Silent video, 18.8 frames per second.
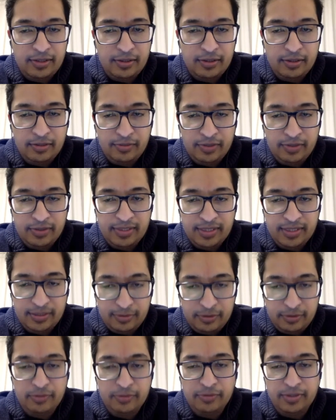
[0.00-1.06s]
all, we'll tell you,
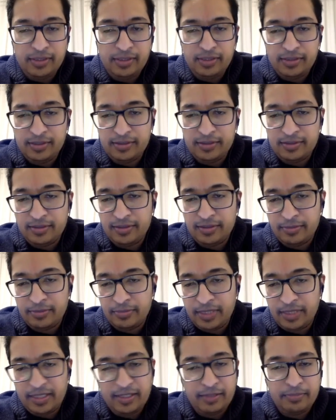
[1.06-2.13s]
don't worry, just
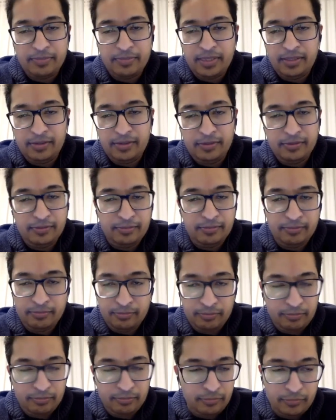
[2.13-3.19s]
get up and
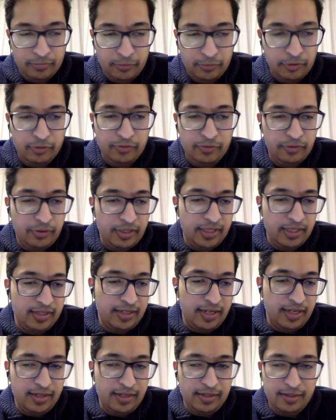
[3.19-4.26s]
go for it
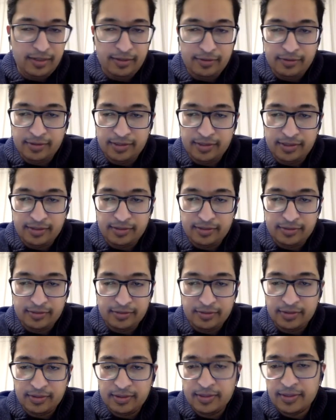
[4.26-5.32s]
again and all that.
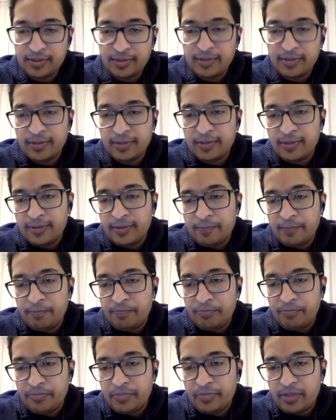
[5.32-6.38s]
So
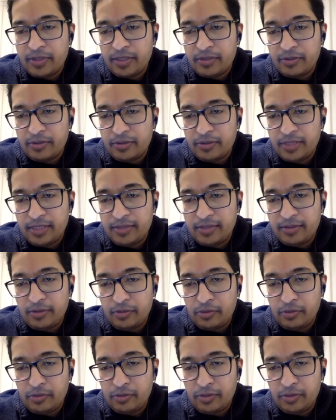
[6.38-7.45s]
right. So that's the
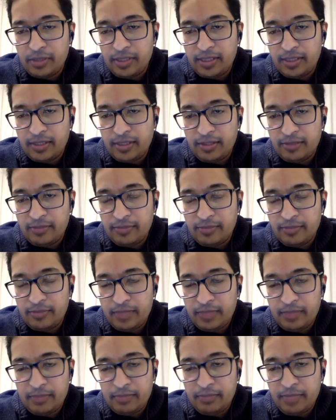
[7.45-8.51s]
role that
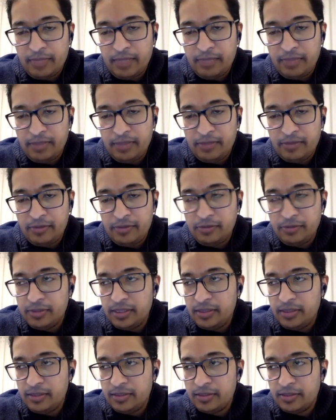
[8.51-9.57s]
I'm happy to do.
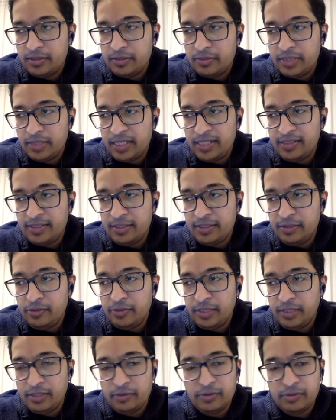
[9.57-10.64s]
And when I tell you
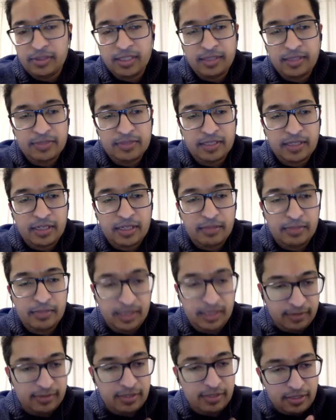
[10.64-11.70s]
that good times are coming in
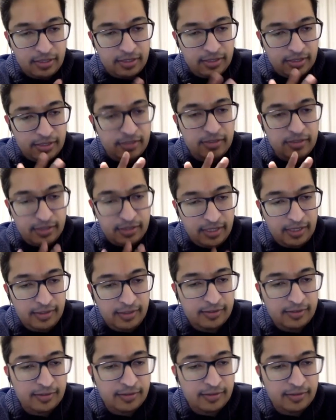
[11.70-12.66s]
such a date,